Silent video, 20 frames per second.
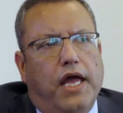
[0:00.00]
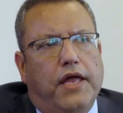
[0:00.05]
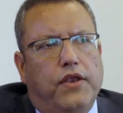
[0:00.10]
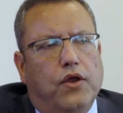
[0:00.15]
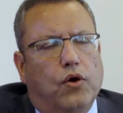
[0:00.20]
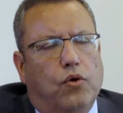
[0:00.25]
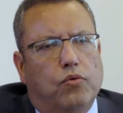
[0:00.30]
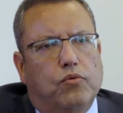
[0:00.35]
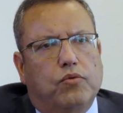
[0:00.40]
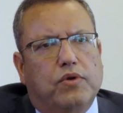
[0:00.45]

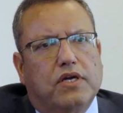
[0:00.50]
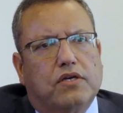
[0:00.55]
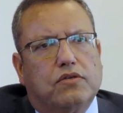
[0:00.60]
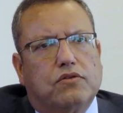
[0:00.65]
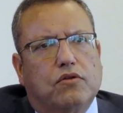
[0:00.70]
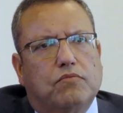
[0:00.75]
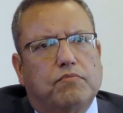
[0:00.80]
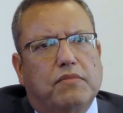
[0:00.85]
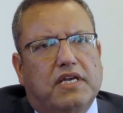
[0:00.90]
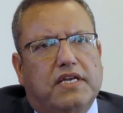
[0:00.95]
No, we are
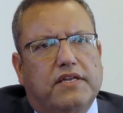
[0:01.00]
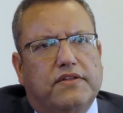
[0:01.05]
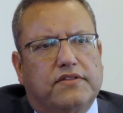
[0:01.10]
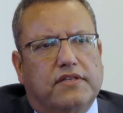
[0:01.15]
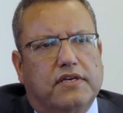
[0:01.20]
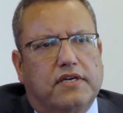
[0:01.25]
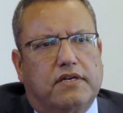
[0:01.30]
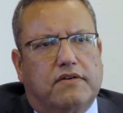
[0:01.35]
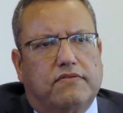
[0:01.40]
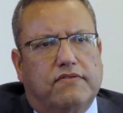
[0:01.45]
not making
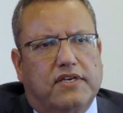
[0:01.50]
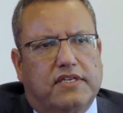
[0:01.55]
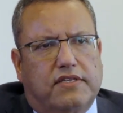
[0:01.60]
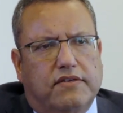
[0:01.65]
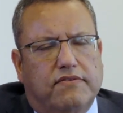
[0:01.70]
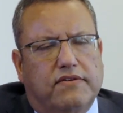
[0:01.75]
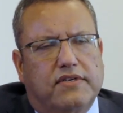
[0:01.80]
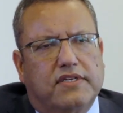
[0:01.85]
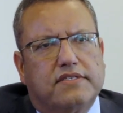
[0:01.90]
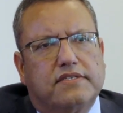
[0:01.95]
the
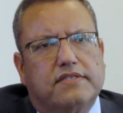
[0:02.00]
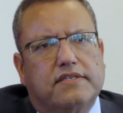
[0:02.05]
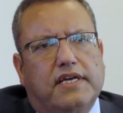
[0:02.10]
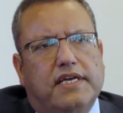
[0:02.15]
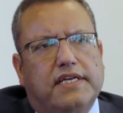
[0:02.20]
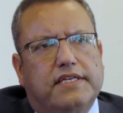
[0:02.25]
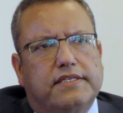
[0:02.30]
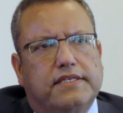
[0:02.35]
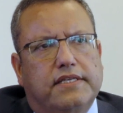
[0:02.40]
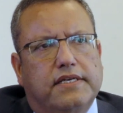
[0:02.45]
criteria,
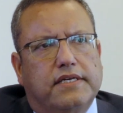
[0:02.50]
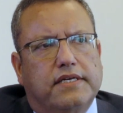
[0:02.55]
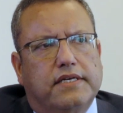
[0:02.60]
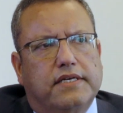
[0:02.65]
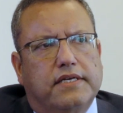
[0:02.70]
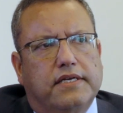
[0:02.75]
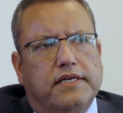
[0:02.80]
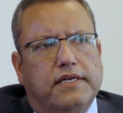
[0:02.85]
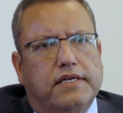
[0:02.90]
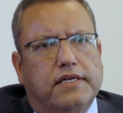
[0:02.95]
and
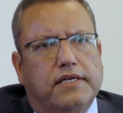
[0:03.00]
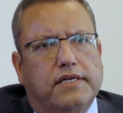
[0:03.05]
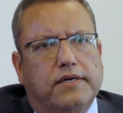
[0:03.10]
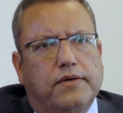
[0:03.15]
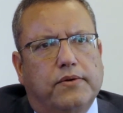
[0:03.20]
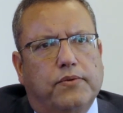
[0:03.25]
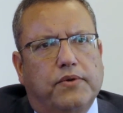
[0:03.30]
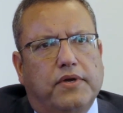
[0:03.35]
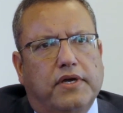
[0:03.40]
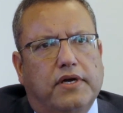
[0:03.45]

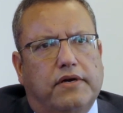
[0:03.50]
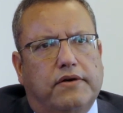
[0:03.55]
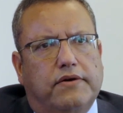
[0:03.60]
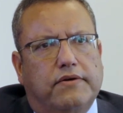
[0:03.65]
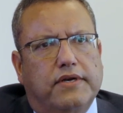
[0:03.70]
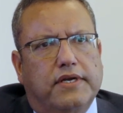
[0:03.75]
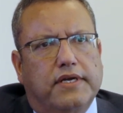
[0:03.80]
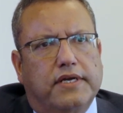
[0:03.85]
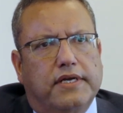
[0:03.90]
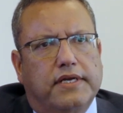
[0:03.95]
we
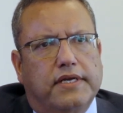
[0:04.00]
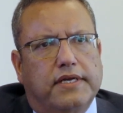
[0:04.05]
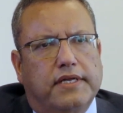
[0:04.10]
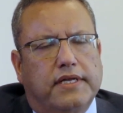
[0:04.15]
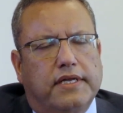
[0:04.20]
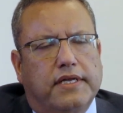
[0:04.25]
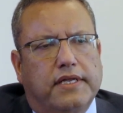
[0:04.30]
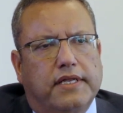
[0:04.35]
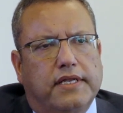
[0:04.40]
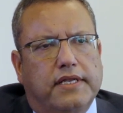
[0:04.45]

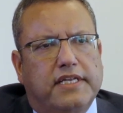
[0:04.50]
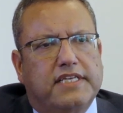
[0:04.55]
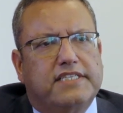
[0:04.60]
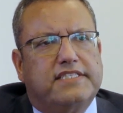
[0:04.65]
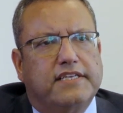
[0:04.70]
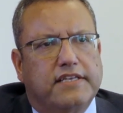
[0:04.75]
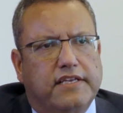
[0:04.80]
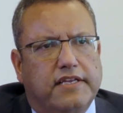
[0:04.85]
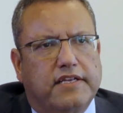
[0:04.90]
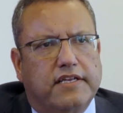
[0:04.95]
are
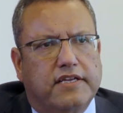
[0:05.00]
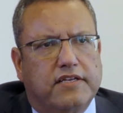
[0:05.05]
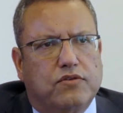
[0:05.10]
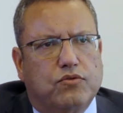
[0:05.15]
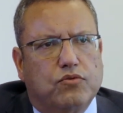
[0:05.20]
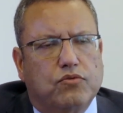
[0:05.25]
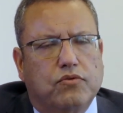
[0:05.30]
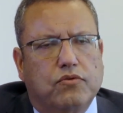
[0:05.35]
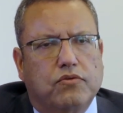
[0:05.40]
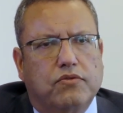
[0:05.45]
listening
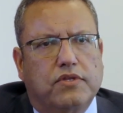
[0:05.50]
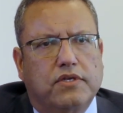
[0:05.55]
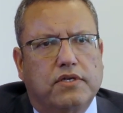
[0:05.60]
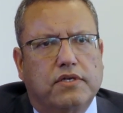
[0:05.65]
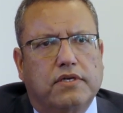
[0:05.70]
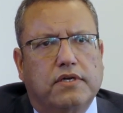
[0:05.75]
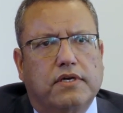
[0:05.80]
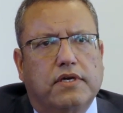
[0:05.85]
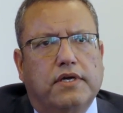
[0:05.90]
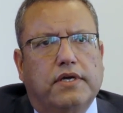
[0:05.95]
to
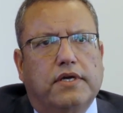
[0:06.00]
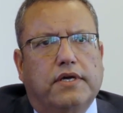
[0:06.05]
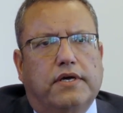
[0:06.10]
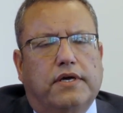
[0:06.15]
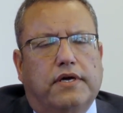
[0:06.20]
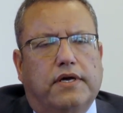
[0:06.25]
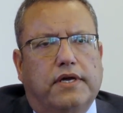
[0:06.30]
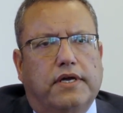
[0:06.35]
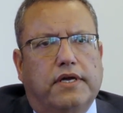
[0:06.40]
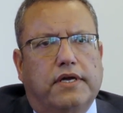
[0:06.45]
the
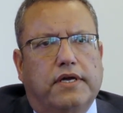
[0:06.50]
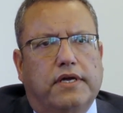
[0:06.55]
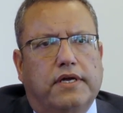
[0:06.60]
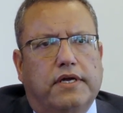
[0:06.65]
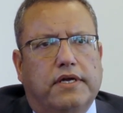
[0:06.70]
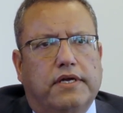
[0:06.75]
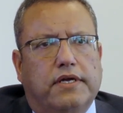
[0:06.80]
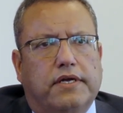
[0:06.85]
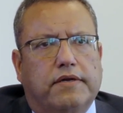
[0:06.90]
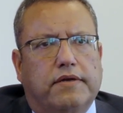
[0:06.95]

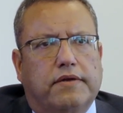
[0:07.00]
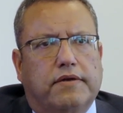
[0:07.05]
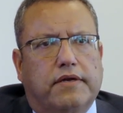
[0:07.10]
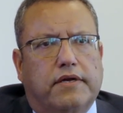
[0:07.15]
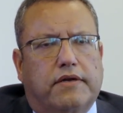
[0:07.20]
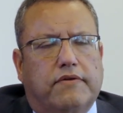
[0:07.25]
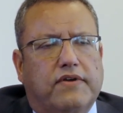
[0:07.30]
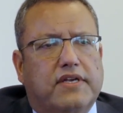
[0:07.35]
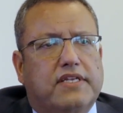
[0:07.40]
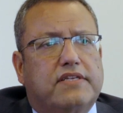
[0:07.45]

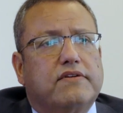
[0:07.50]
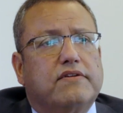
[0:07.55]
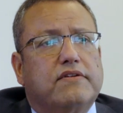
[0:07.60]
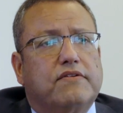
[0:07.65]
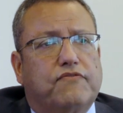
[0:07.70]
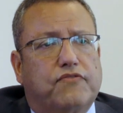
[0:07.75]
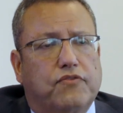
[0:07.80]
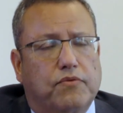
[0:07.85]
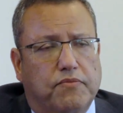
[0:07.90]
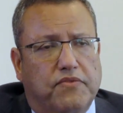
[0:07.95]

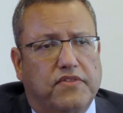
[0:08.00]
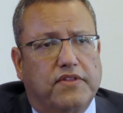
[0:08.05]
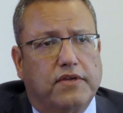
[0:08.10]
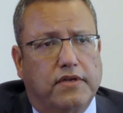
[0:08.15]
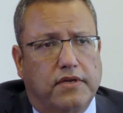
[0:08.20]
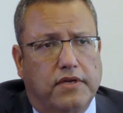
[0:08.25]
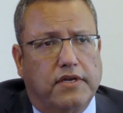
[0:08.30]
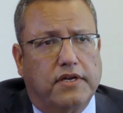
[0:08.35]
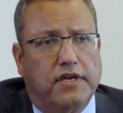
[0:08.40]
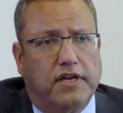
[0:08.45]
criterion from
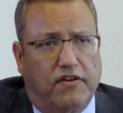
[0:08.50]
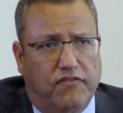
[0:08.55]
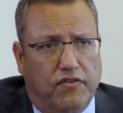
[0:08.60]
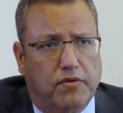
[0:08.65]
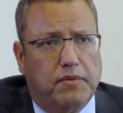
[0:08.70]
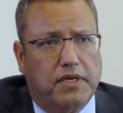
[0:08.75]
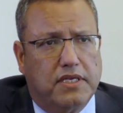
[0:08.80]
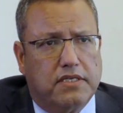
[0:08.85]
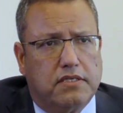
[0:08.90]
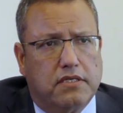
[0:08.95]
the
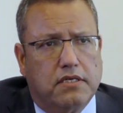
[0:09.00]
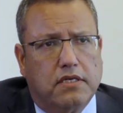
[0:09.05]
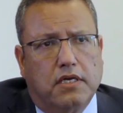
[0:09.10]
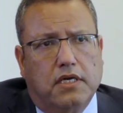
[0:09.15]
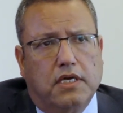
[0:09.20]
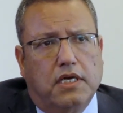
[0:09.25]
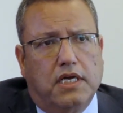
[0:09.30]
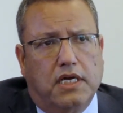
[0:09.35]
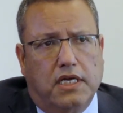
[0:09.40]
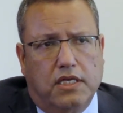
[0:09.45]
government,
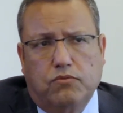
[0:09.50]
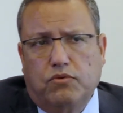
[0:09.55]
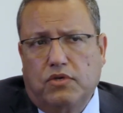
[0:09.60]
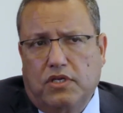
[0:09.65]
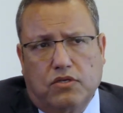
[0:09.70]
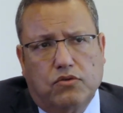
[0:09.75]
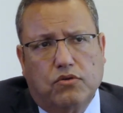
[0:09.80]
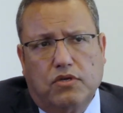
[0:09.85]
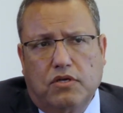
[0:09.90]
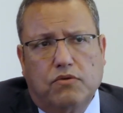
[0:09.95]
and we
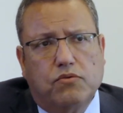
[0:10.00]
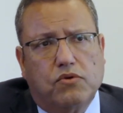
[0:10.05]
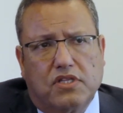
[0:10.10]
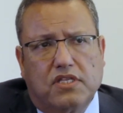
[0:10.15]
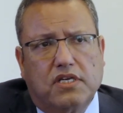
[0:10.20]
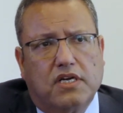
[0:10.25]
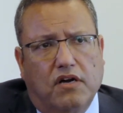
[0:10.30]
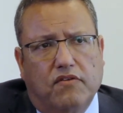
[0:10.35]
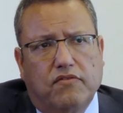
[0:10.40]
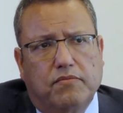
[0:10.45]
are doing what
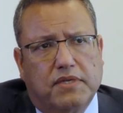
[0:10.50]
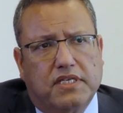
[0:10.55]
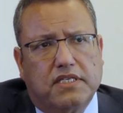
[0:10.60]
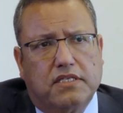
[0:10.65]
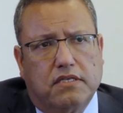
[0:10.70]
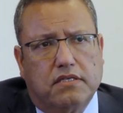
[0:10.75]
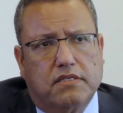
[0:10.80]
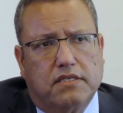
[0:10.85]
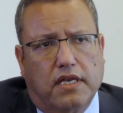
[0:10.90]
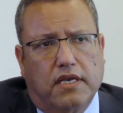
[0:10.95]
the
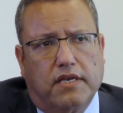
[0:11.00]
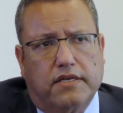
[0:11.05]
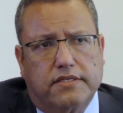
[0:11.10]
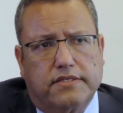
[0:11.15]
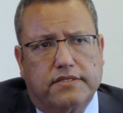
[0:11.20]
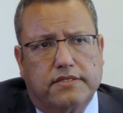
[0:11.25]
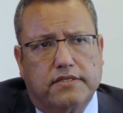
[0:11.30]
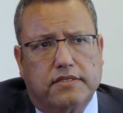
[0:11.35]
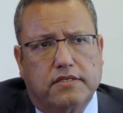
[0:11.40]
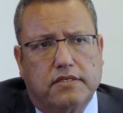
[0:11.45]
government tell
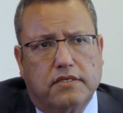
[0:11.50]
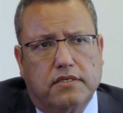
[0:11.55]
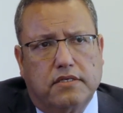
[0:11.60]
us.